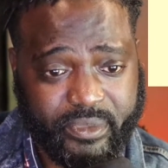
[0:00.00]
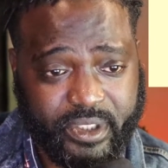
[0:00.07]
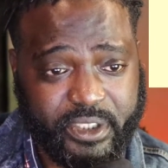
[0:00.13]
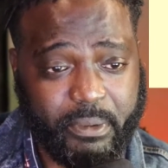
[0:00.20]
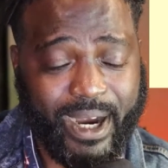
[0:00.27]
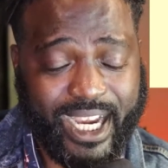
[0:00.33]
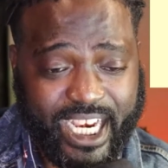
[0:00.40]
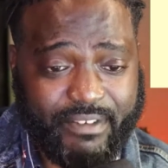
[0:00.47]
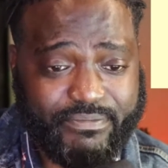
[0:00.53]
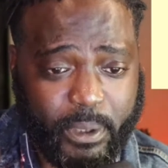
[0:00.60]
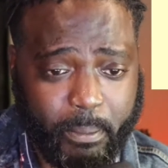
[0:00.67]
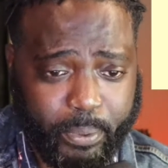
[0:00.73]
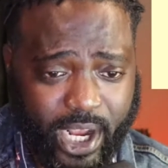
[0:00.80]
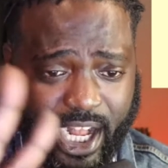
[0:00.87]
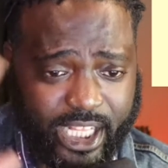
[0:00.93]
You might have to
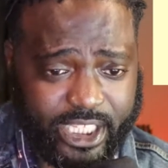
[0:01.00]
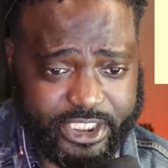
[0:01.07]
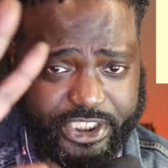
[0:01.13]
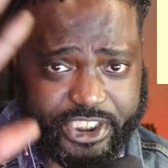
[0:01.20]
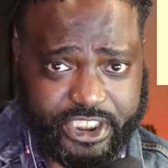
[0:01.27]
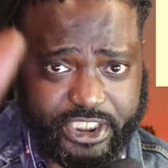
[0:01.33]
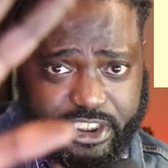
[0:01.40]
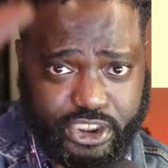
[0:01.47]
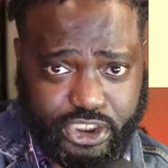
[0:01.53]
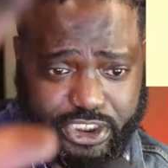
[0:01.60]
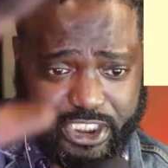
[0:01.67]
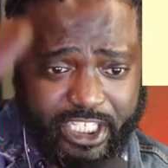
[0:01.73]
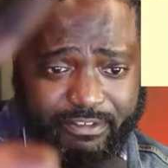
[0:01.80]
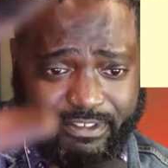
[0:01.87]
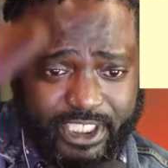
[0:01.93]
polish your
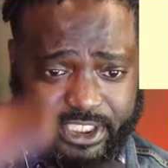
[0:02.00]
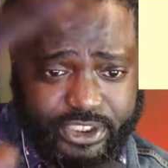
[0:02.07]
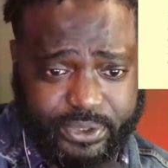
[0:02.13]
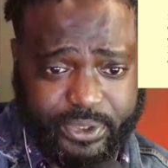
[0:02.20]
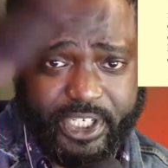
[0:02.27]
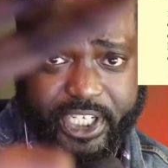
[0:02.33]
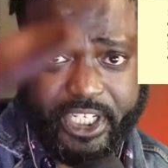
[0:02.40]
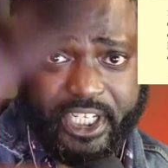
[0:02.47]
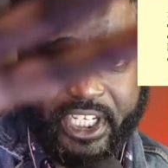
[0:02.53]
TV screen,